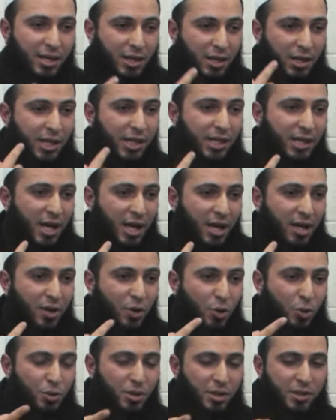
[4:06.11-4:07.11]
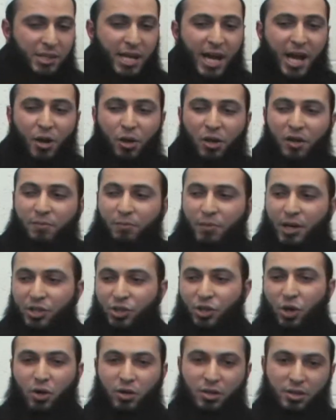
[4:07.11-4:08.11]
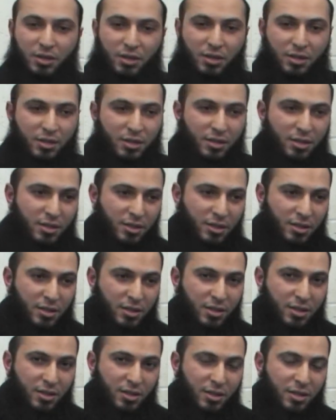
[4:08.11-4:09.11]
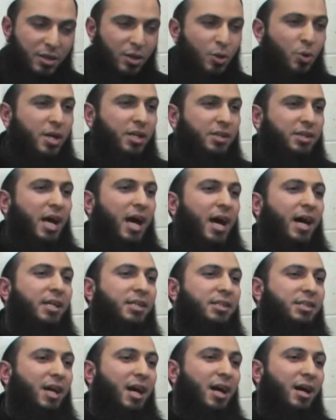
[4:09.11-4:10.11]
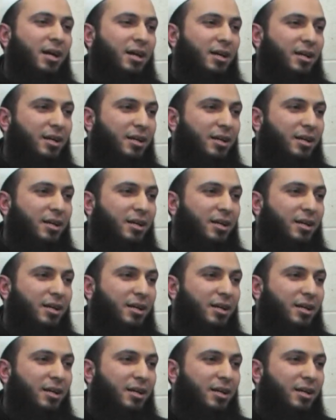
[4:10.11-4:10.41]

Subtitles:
cleaner or the tail of my dog? Look at the hunter.